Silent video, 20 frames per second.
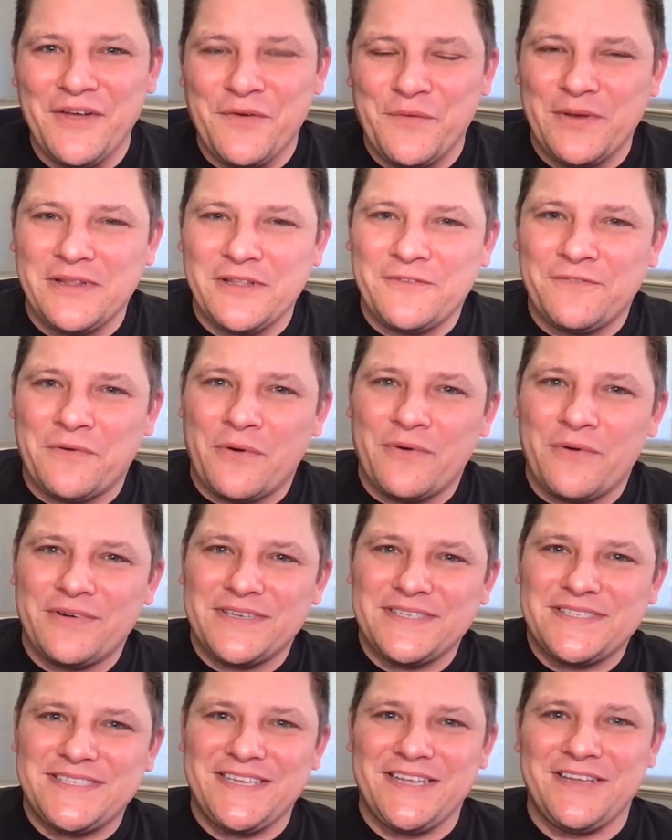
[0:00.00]
We look forward
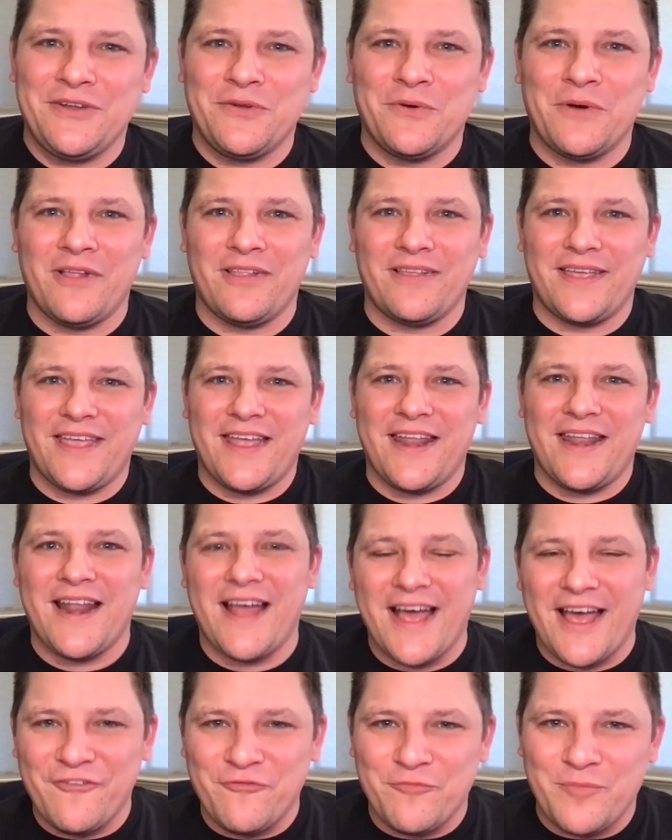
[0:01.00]
to seeing you all again.
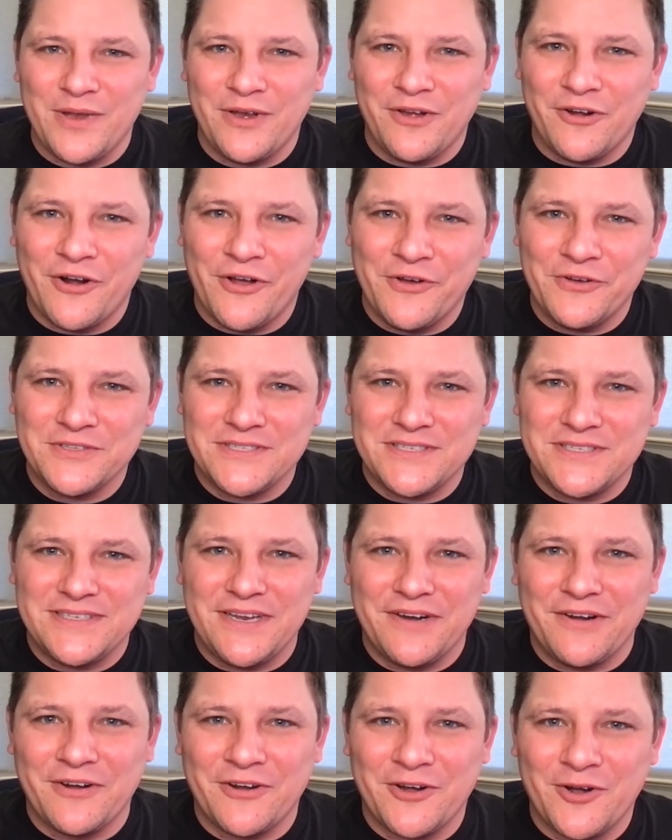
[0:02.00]
I've been your host,
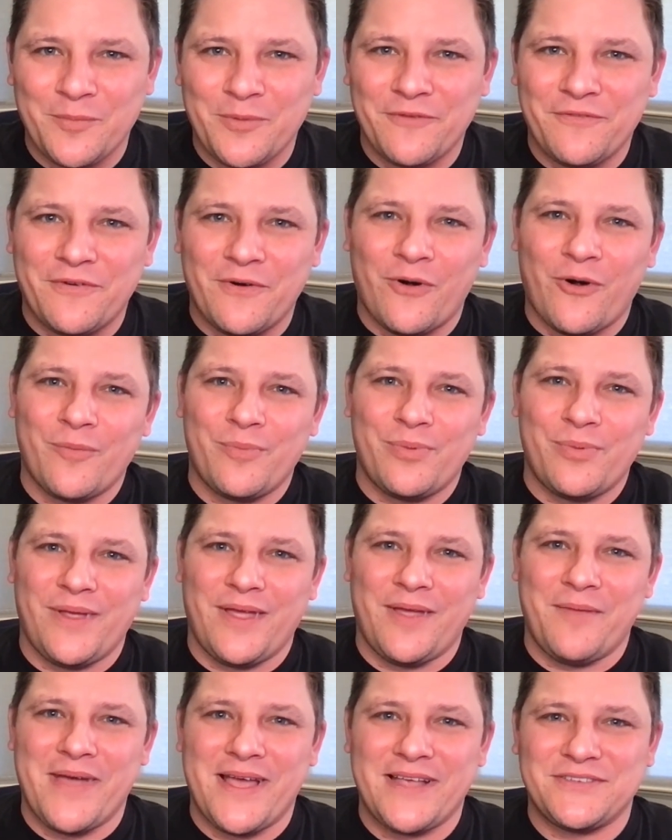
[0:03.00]
Derek Gerber for
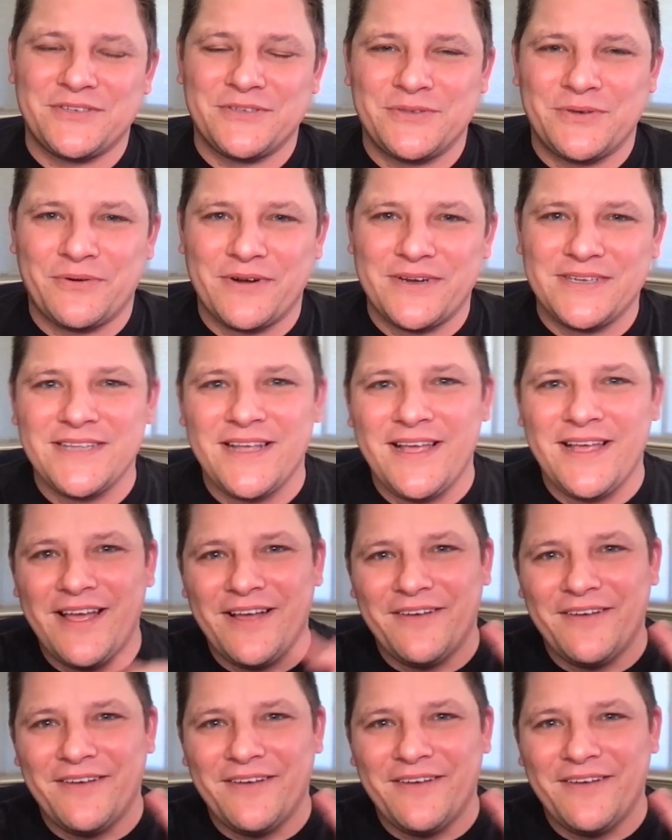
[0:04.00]
RPA Master Stories.